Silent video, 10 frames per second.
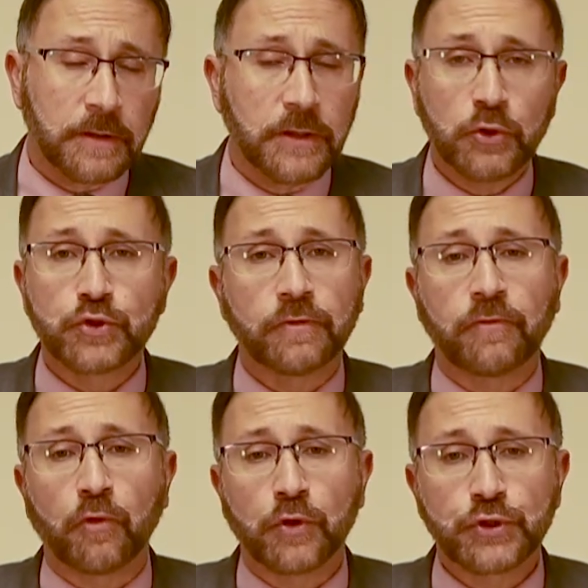The use of
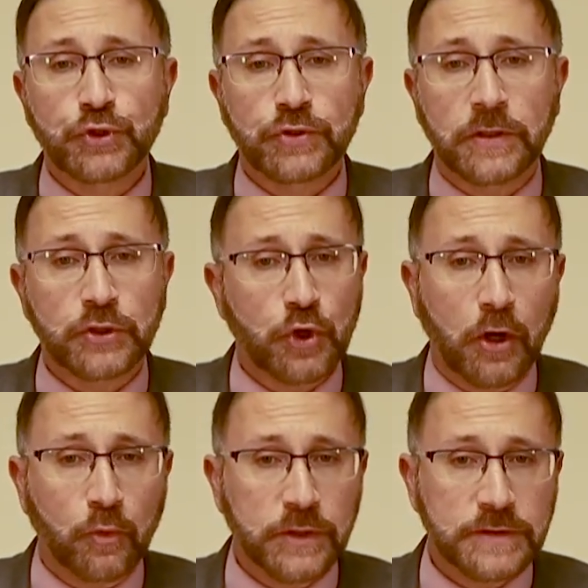force is
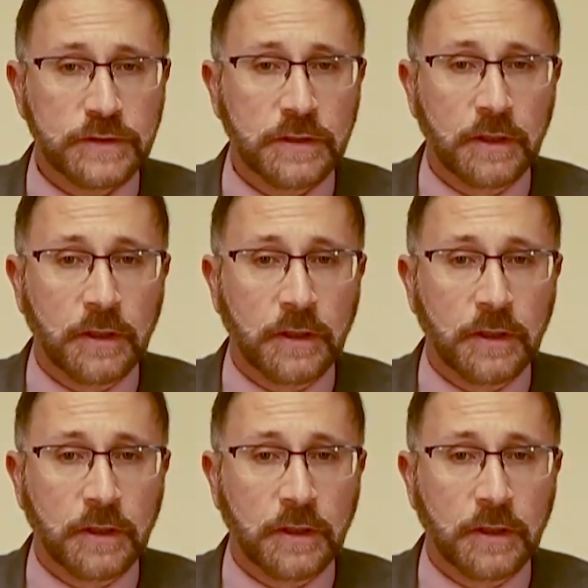always